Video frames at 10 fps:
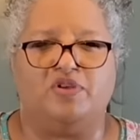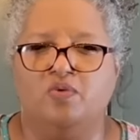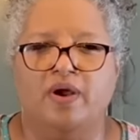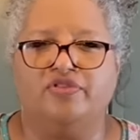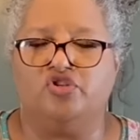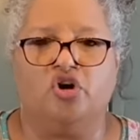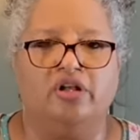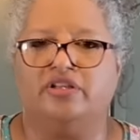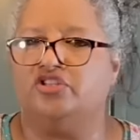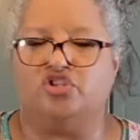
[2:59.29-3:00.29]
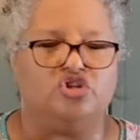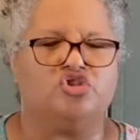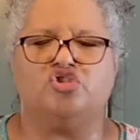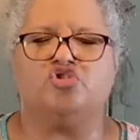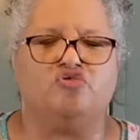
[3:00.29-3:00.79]
You want the chocolate to
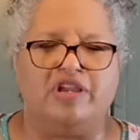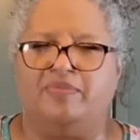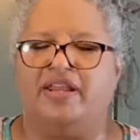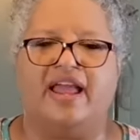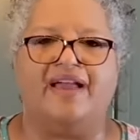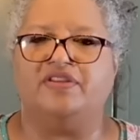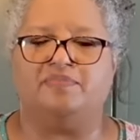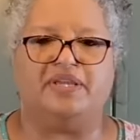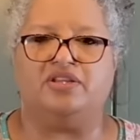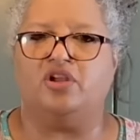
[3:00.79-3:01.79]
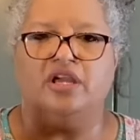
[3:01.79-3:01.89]
just scream and have it be